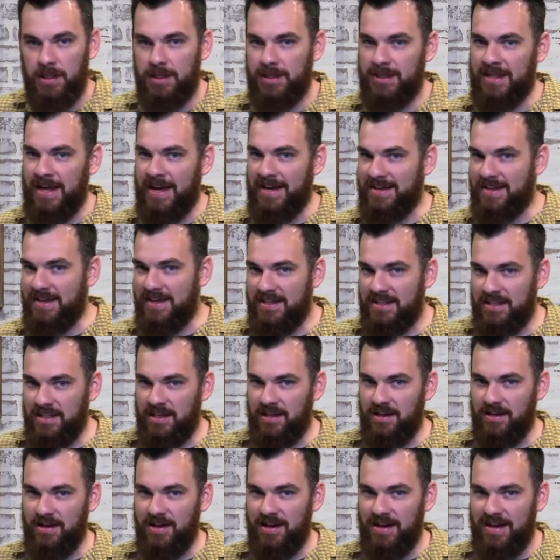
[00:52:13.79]
that
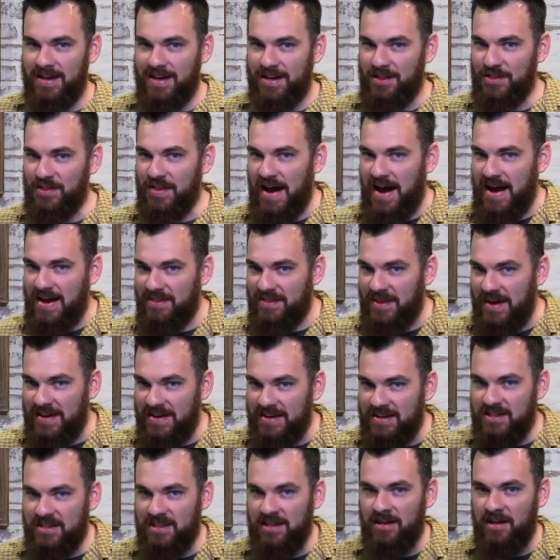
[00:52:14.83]
isn't
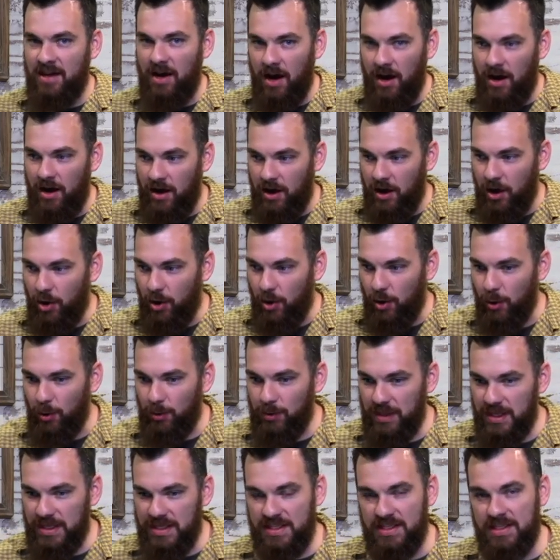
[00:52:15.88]
a
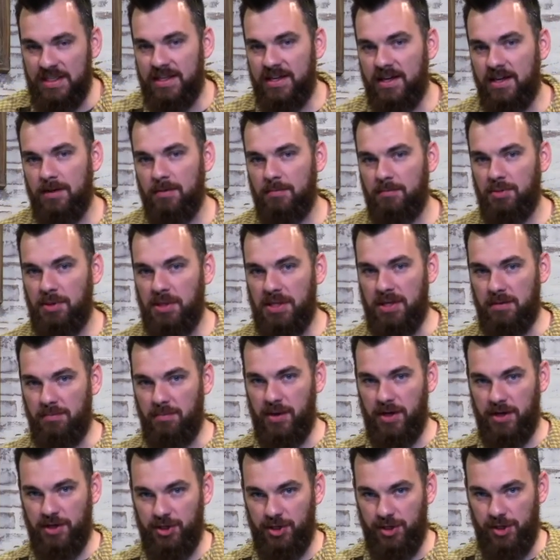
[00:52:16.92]
holistic, complete
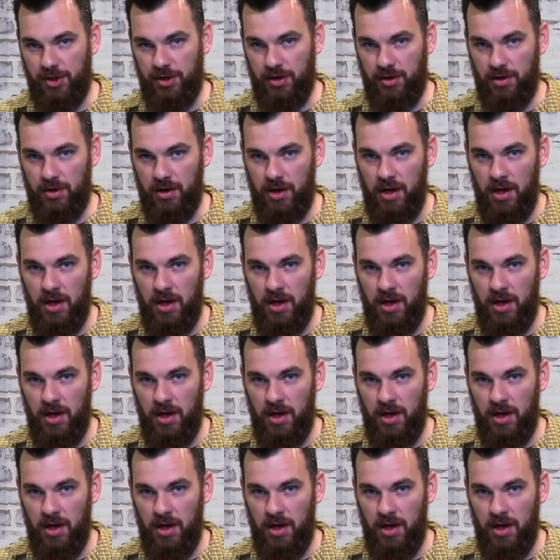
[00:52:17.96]
picture,